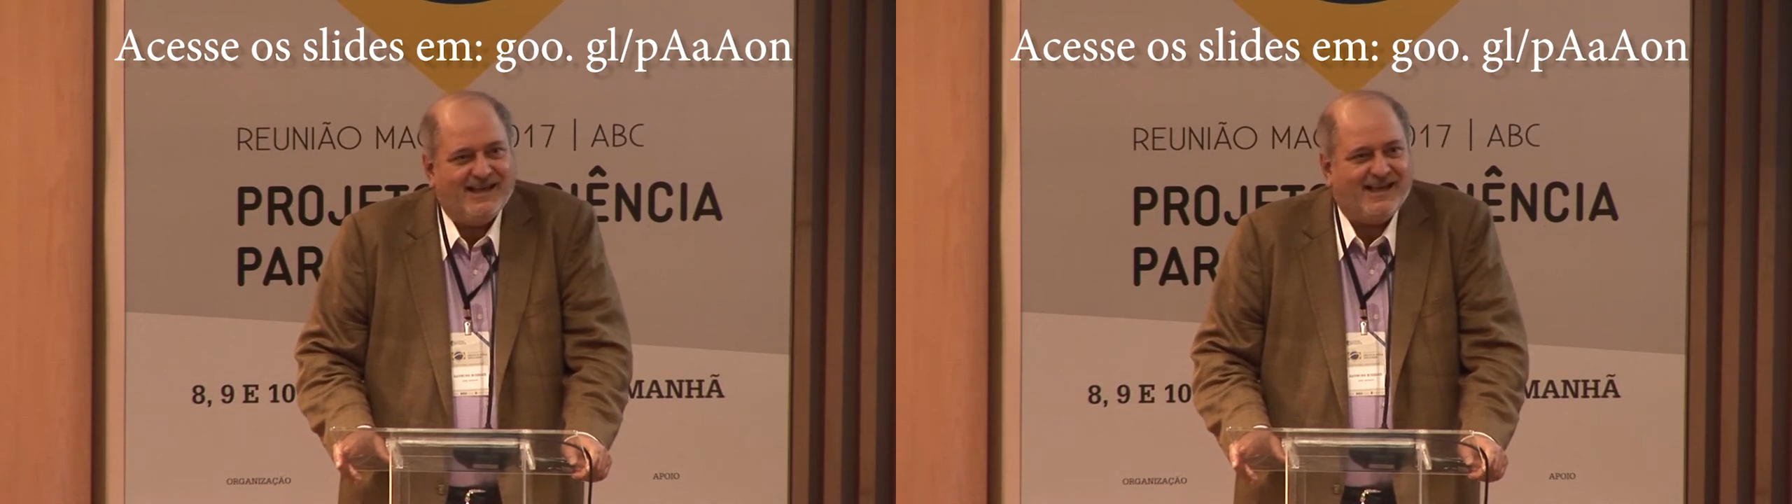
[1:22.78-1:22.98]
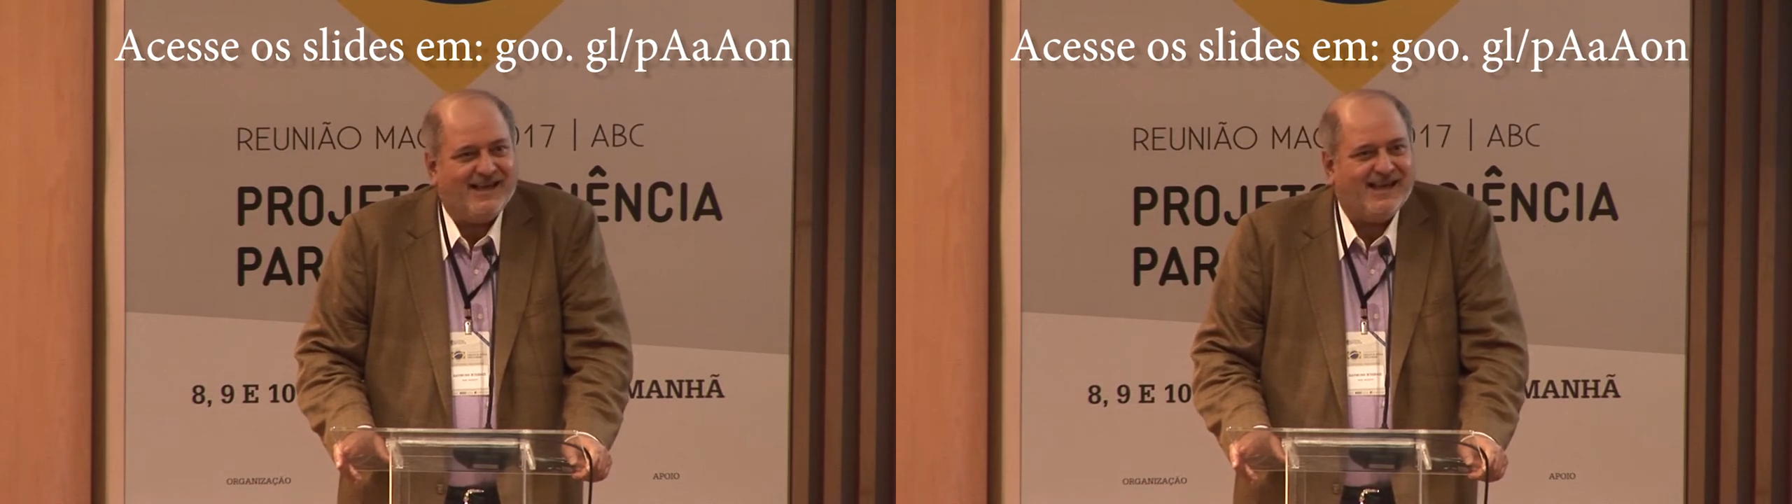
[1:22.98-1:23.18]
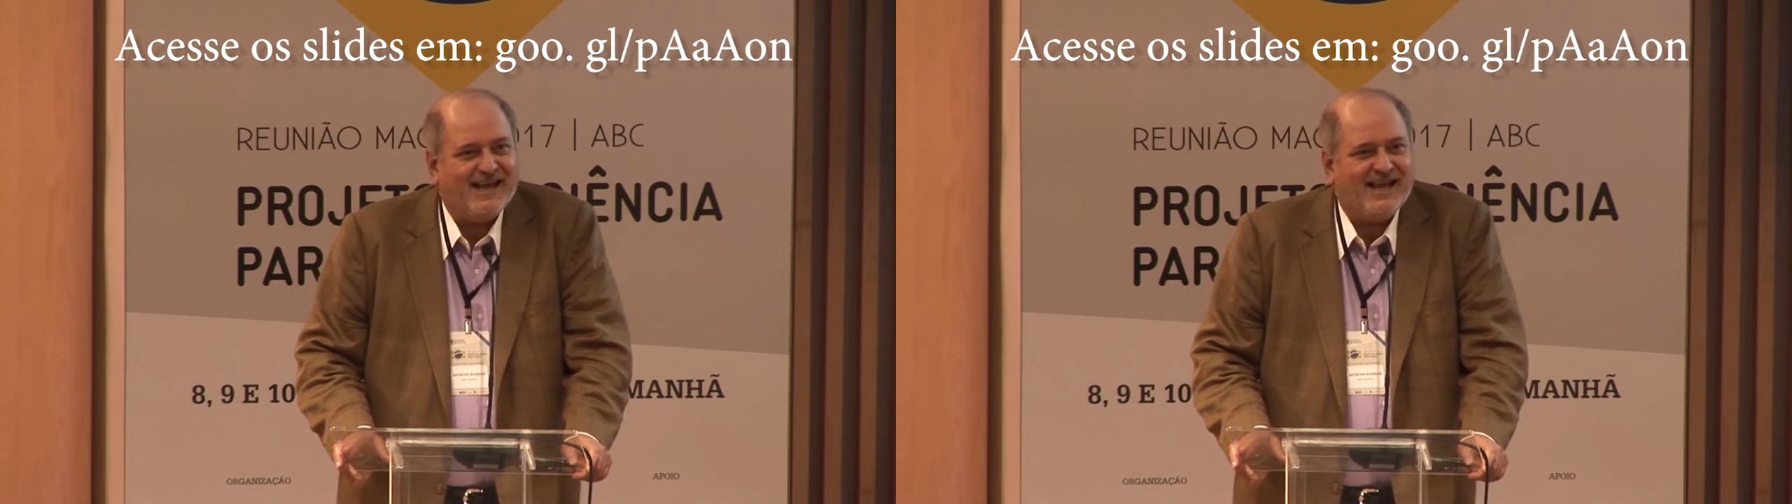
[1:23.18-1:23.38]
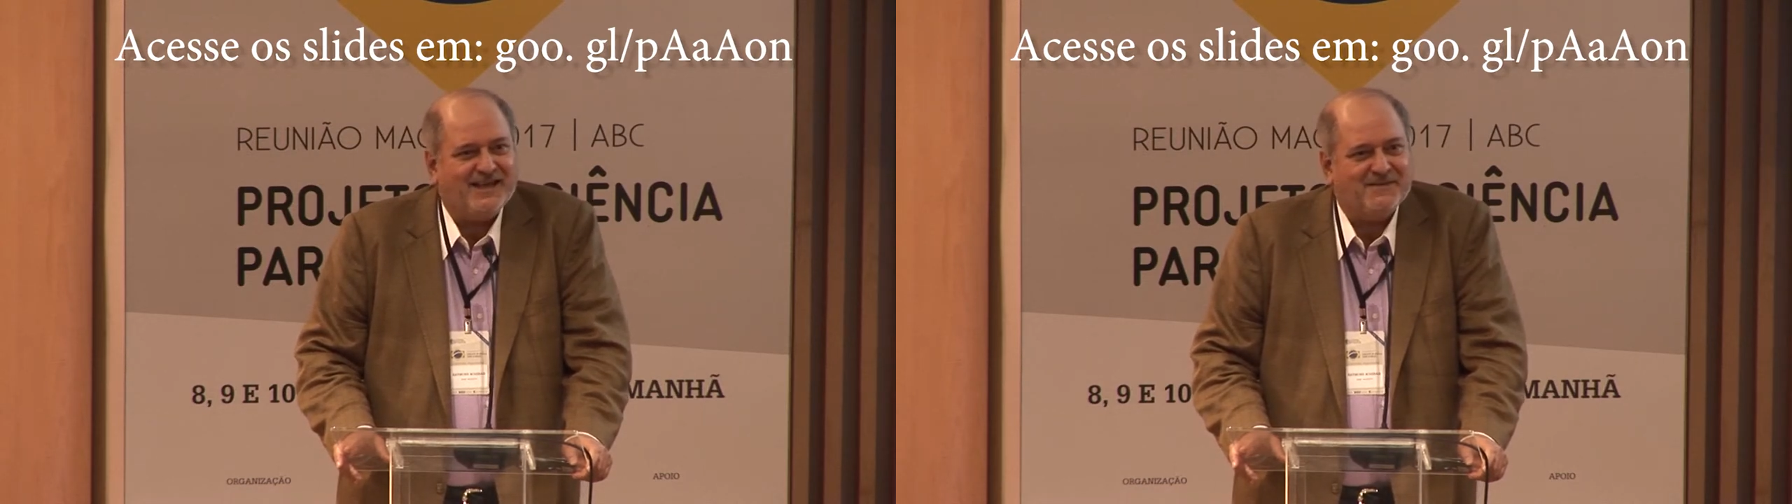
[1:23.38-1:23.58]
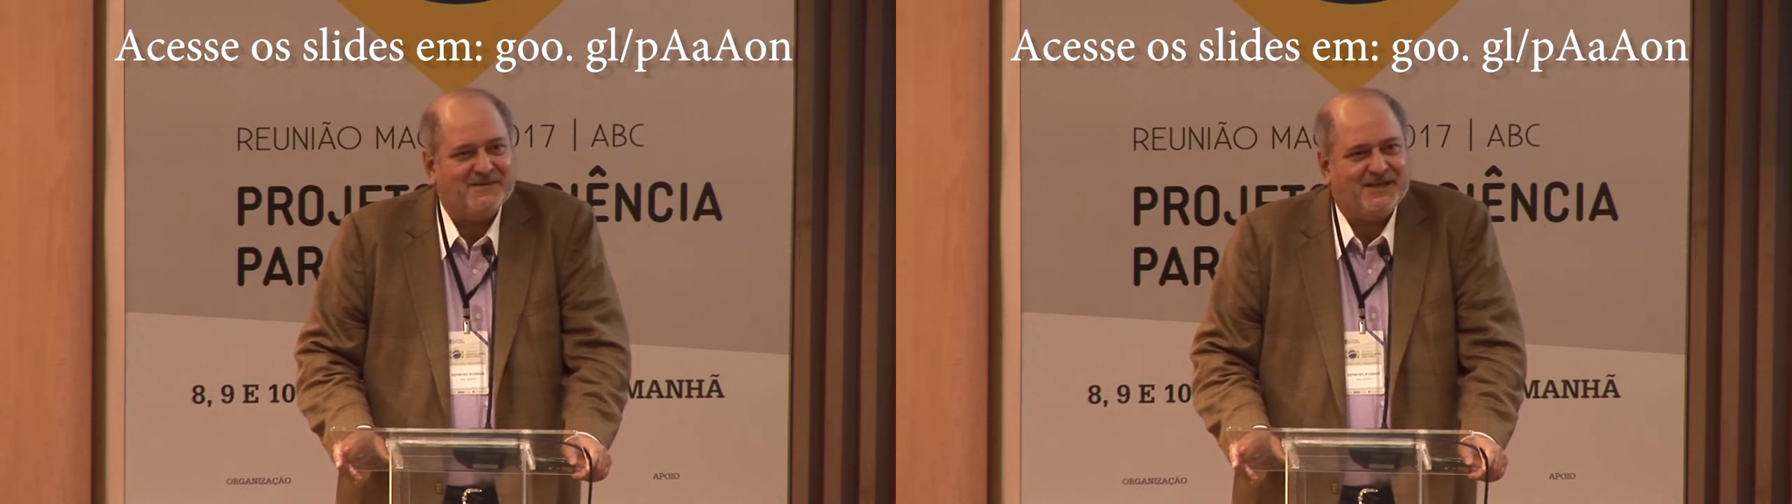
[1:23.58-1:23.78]
Uh,
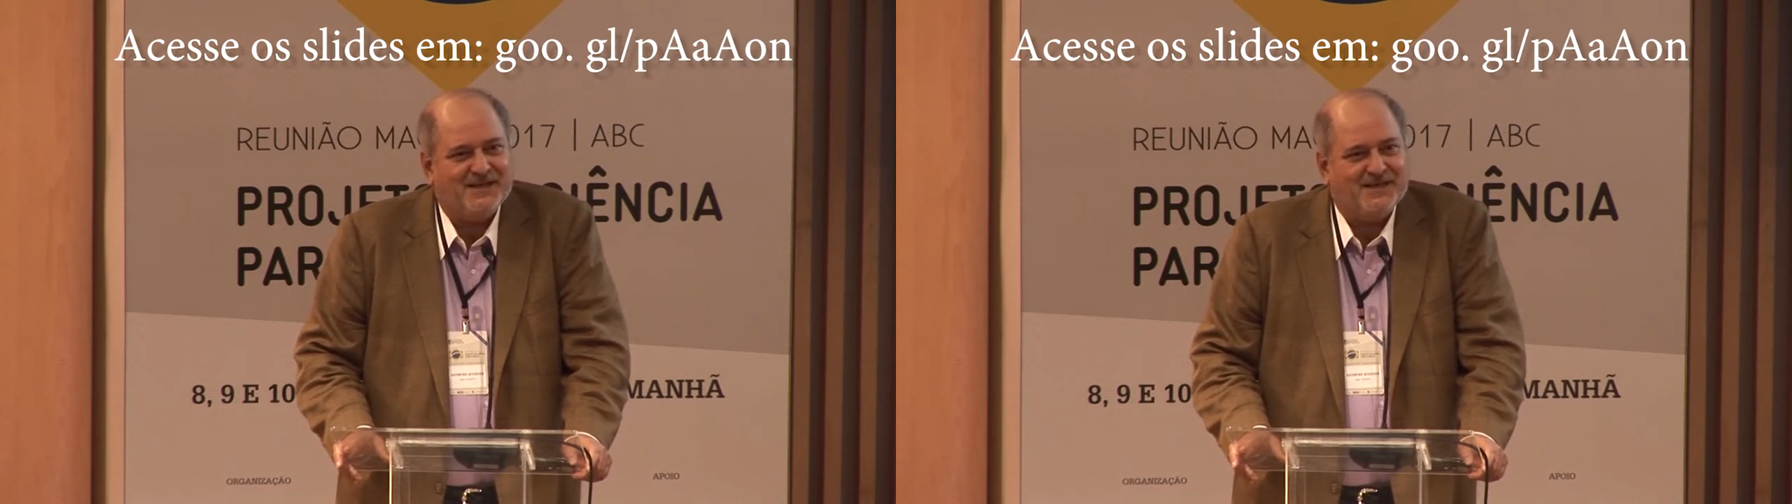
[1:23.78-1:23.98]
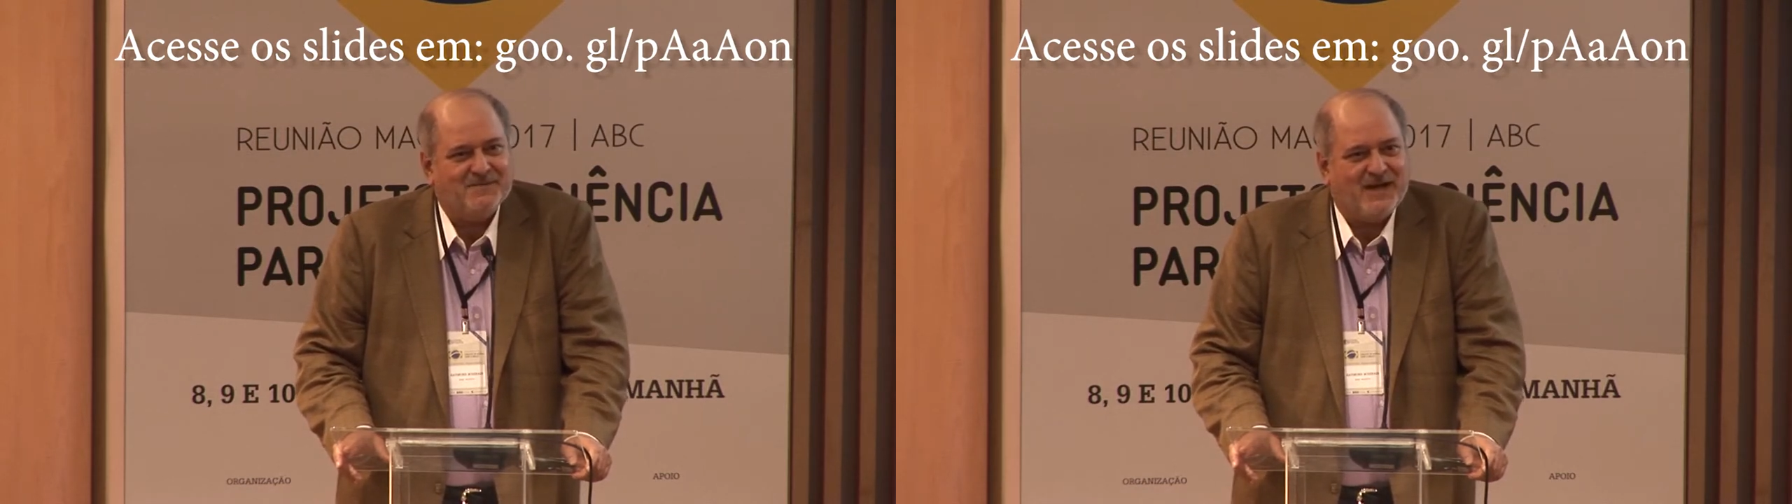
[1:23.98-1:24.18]
and uh,